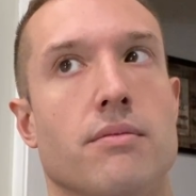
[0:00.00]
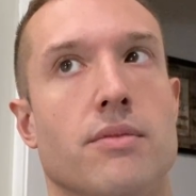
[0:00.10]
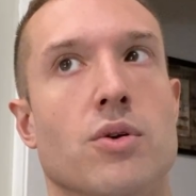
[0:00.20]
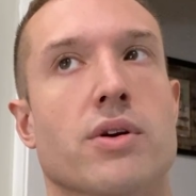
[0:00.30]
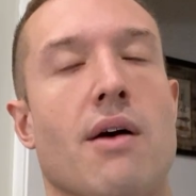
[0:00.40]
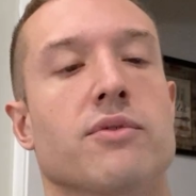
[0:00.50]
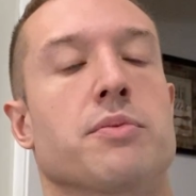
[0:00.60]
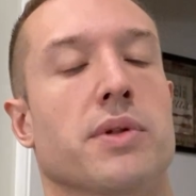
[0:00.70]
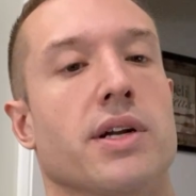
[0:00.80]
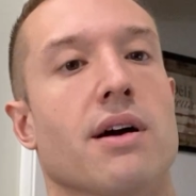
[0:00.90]
you're
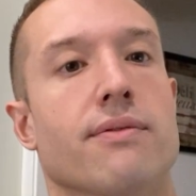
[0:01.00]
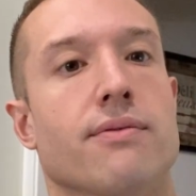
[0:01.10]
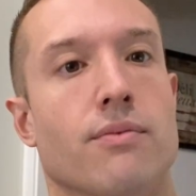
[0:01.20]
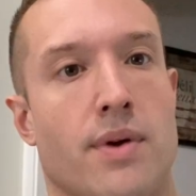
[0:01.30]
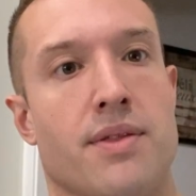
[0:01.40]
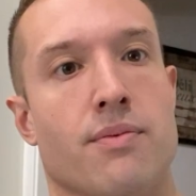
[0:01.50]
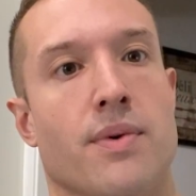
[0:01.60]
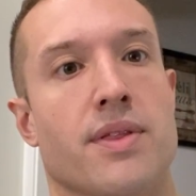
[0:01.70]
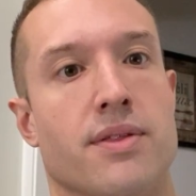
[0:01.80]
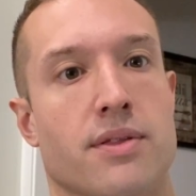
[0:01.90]
comfortable enough
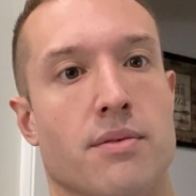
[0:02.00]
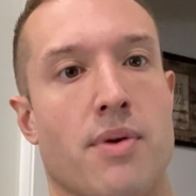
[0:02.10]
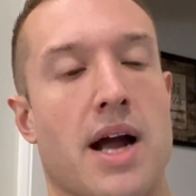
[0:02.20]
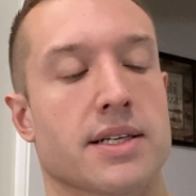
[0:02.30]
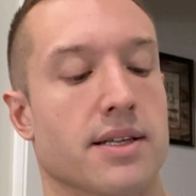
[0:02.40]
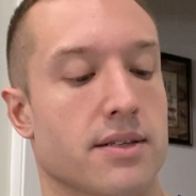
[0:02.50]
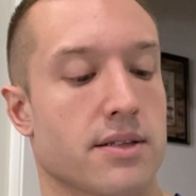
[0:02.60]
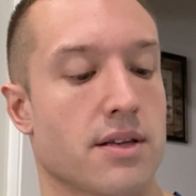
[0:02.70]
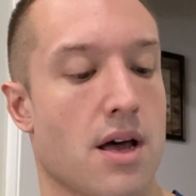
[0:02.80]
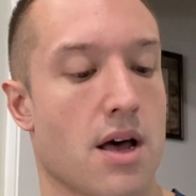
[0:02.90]
with the
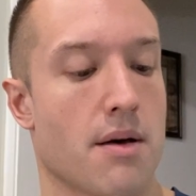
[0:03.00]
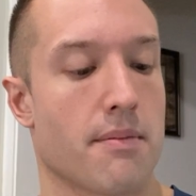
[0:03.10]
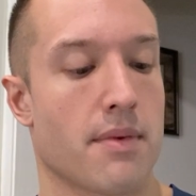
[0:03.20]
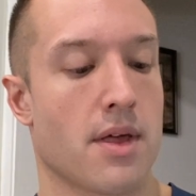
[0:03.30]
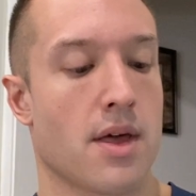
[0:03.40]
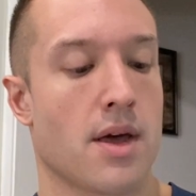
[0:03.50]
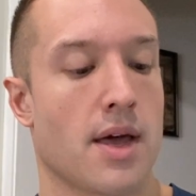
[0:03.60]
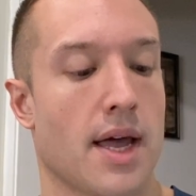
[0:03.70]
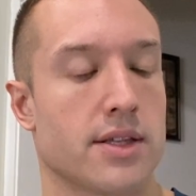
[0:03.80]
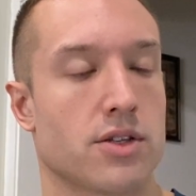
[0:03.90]
practice.
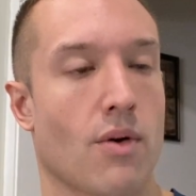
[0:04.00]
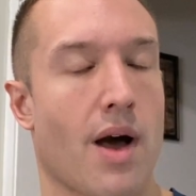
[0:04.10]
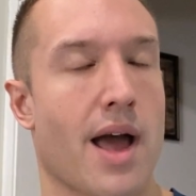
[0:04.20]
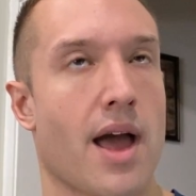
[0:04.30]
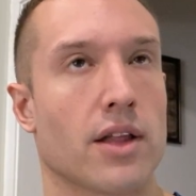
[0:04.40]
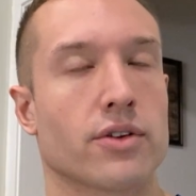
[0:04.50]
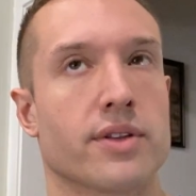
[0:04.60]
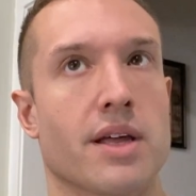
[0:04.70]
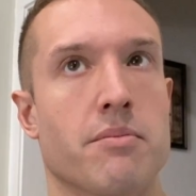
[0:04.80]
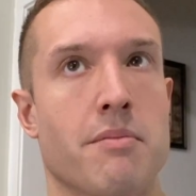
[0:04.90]
And so I
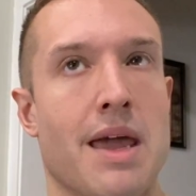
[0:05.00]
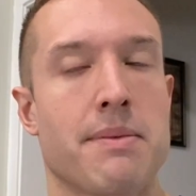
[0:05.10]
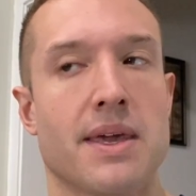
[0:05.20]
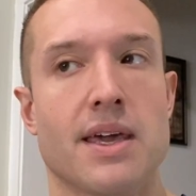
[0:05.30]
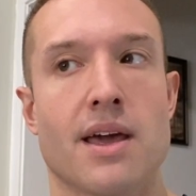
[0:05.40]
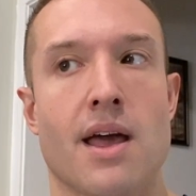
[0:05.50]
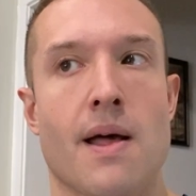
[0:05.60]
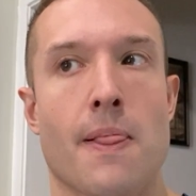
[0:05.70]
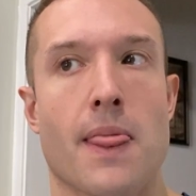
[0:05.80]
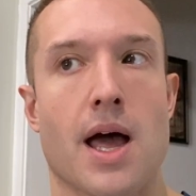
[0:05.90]
learned that maybe
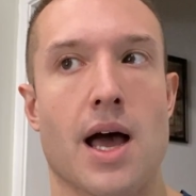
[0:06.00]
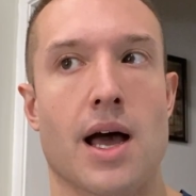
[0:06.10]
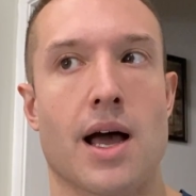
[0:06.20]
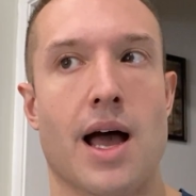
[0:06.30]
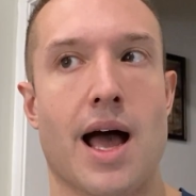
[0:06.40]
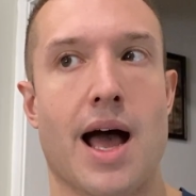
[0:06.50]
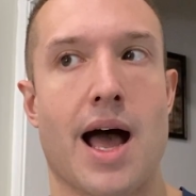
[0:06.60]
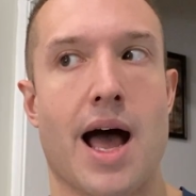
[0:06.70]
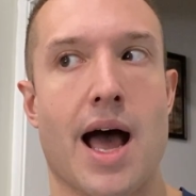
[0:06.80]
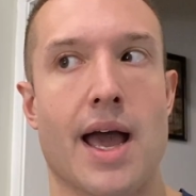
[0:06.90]

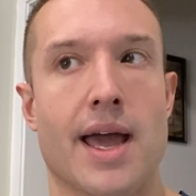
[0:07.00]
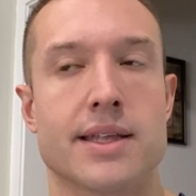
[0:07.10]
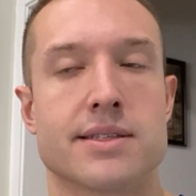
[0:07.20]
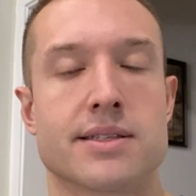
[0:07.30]
I had